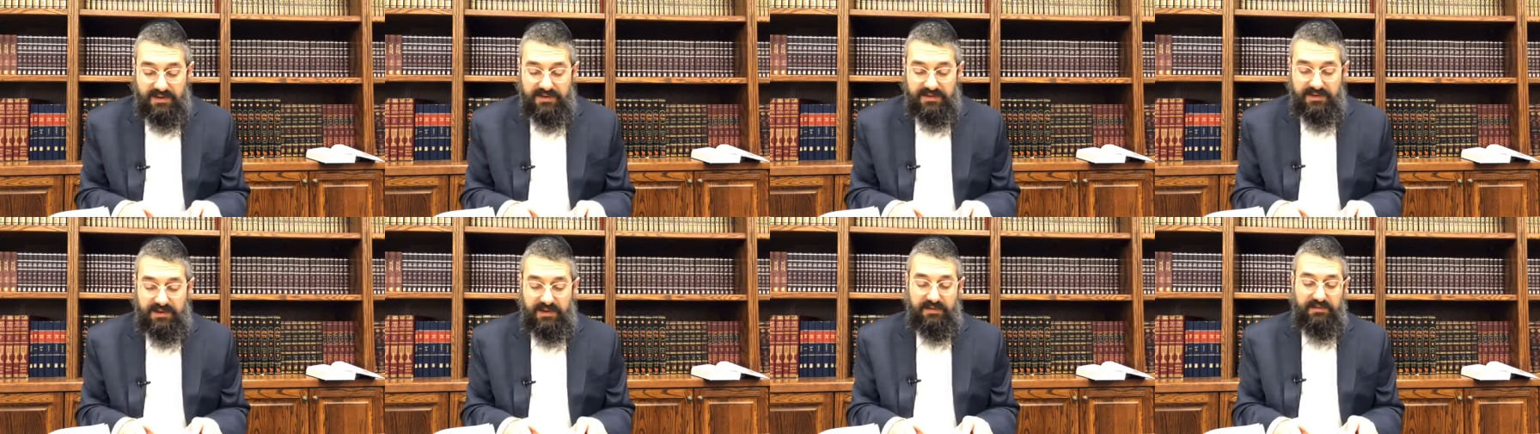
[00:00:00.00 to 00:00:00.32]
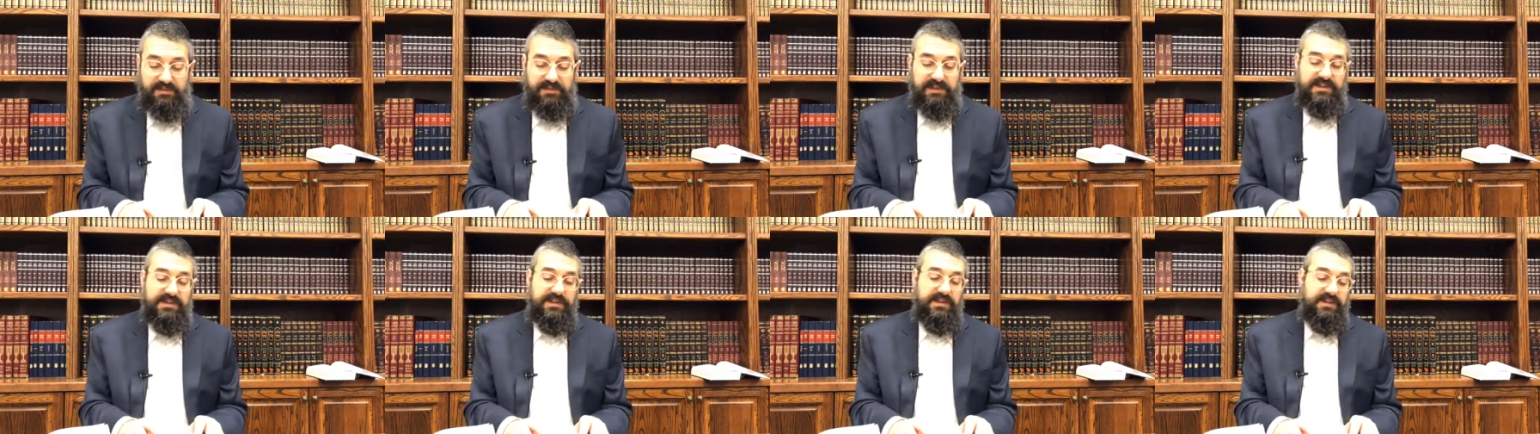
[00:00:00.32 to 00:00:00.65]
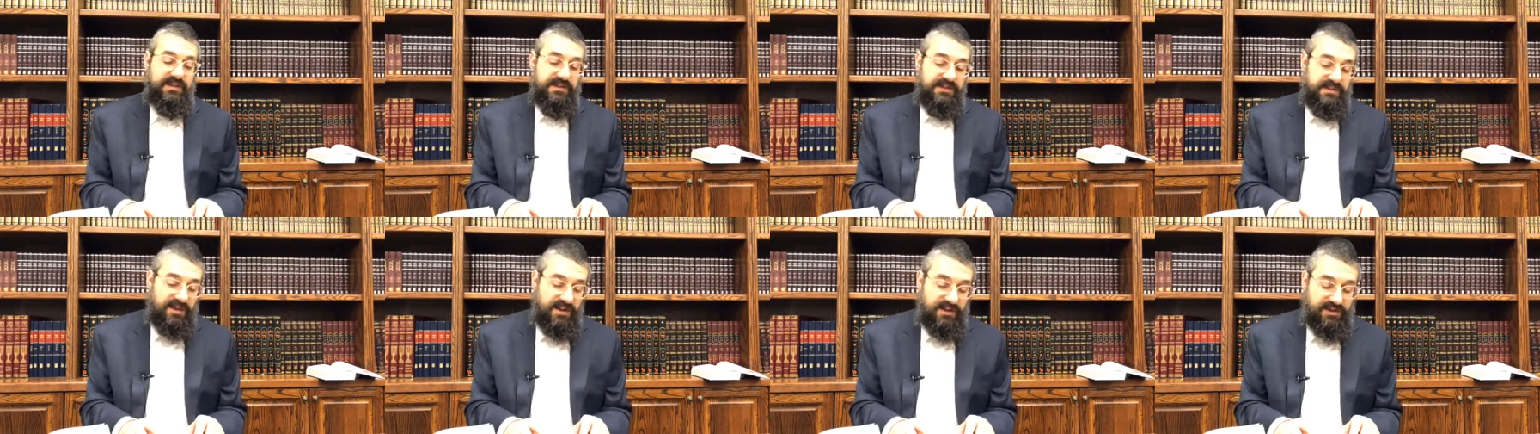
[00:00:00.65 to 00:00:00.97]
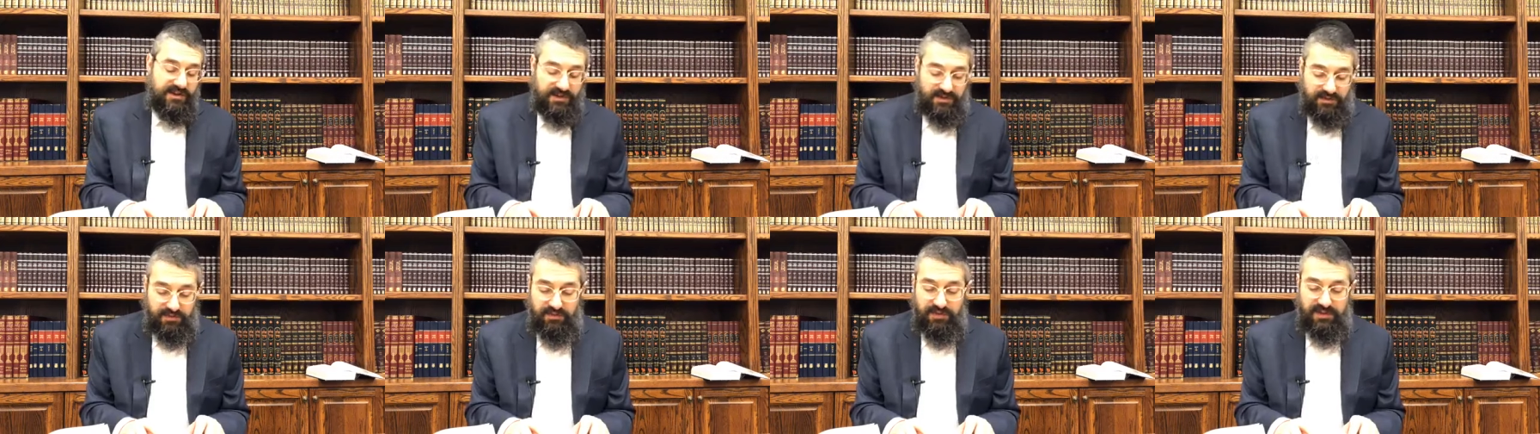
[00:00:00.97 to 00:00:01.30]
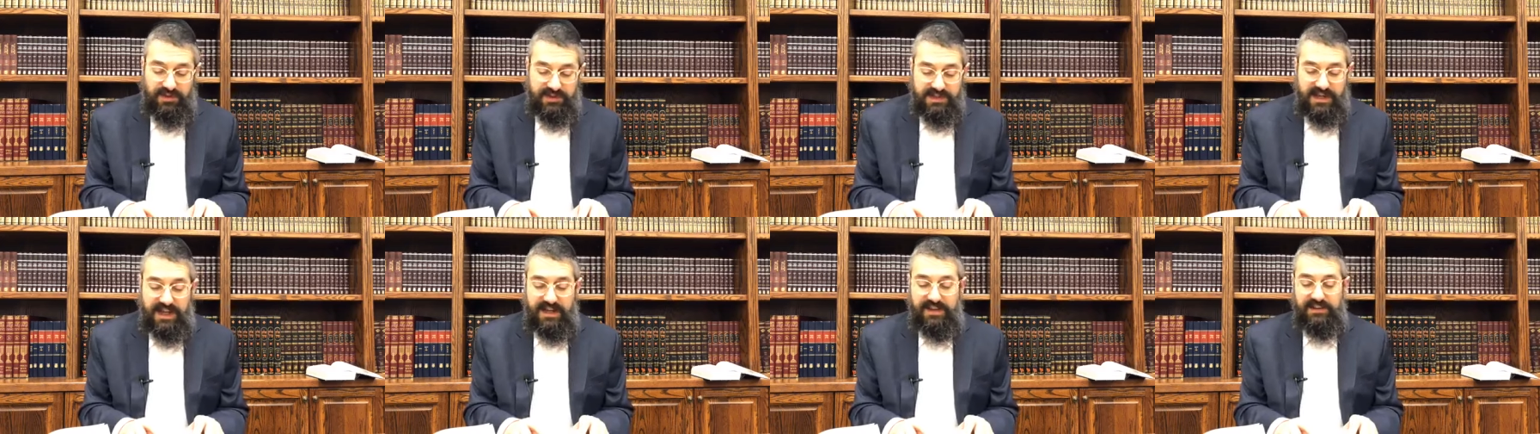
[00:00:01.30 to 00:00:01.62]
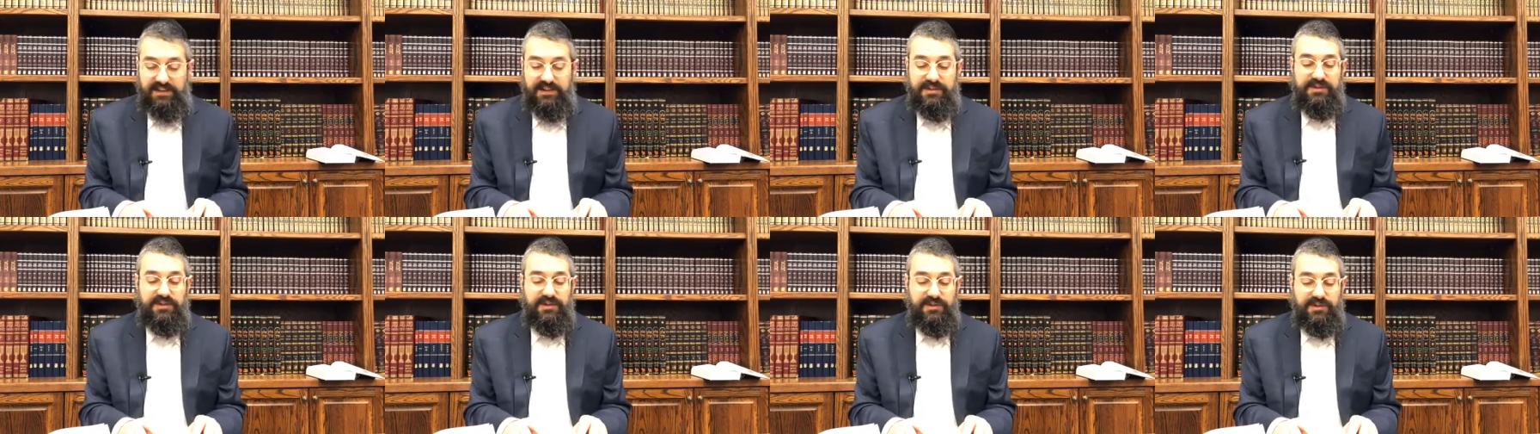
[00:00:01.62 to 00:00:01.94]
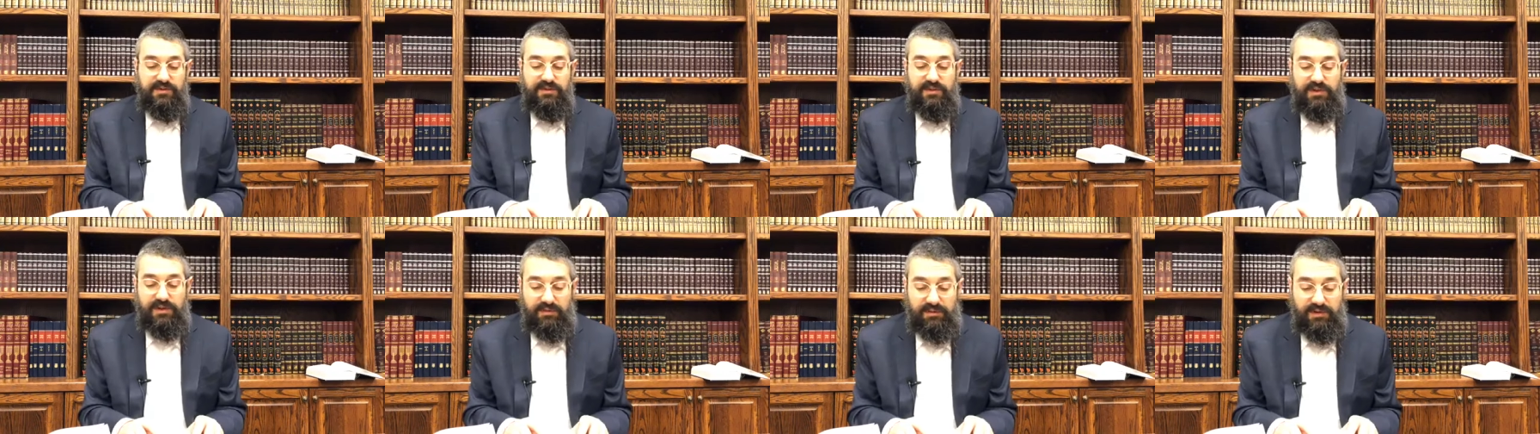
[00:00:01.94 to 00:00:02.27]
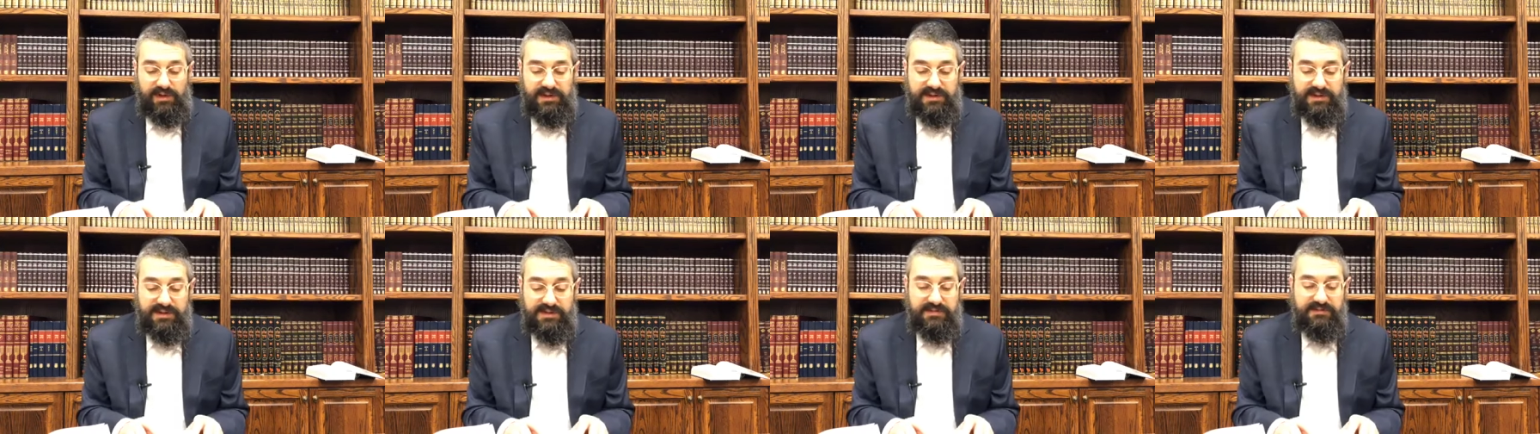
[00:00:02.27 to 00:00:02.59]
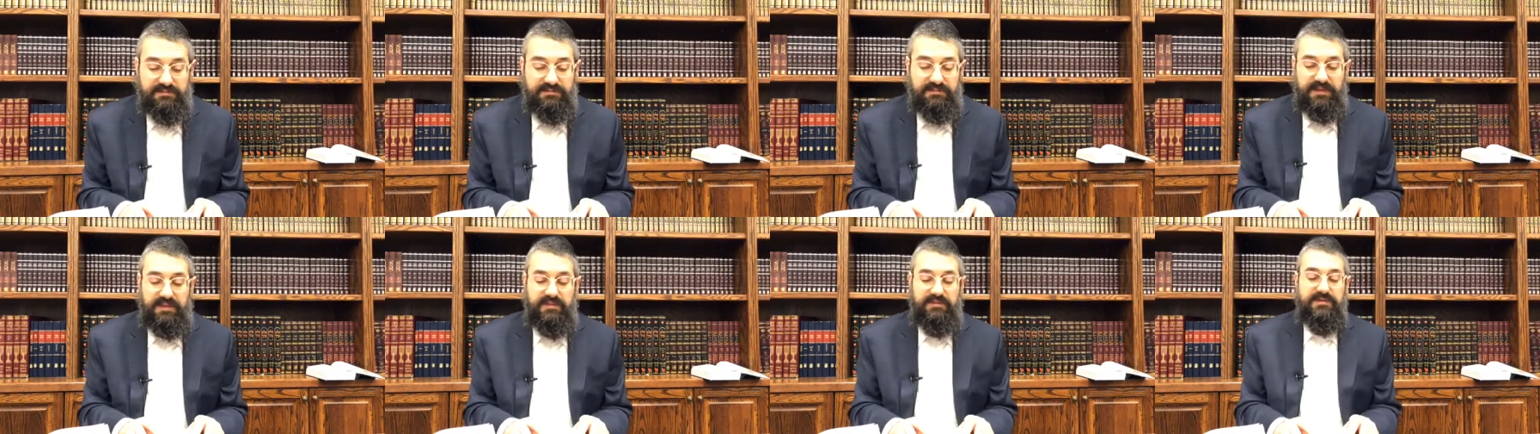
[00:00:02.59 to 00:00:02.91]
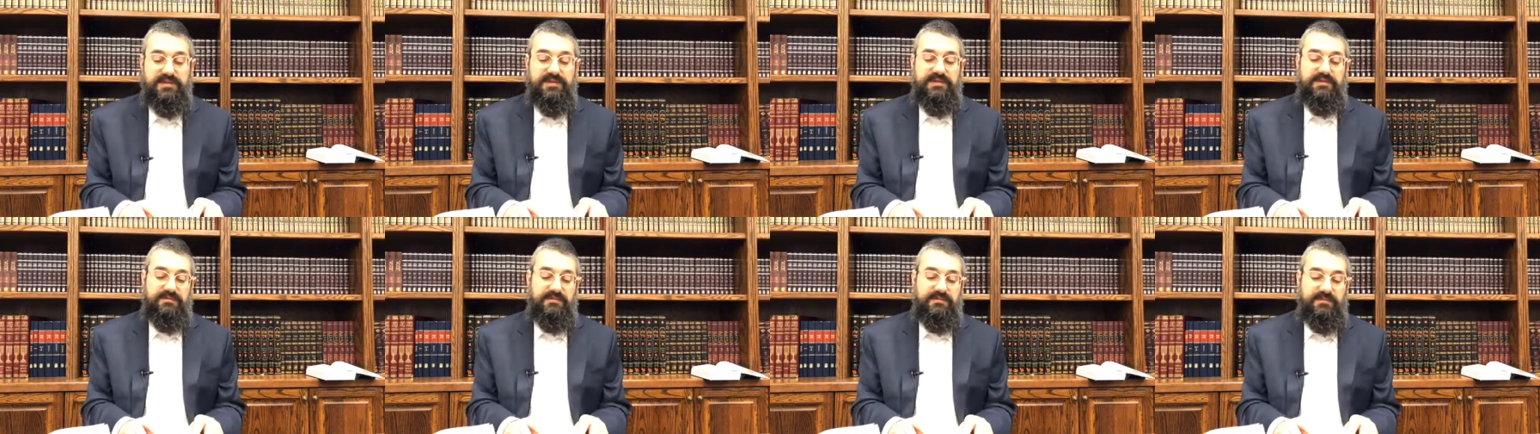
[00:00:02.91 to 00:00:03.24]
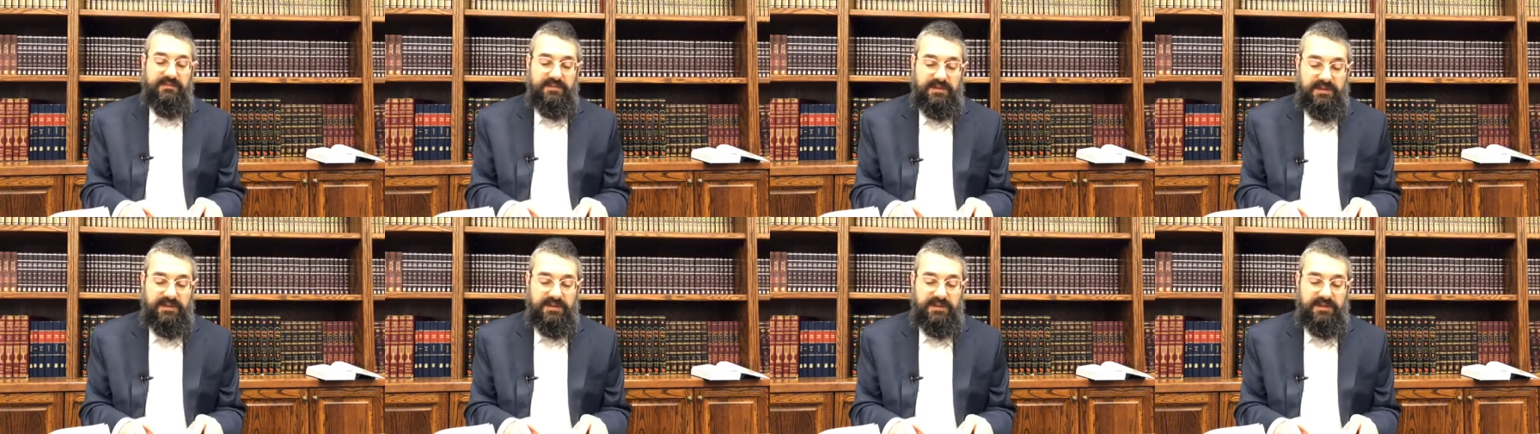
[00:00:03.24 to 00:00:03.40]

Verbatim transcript: So there's a discussion who exactly this Yanuka was, but he was,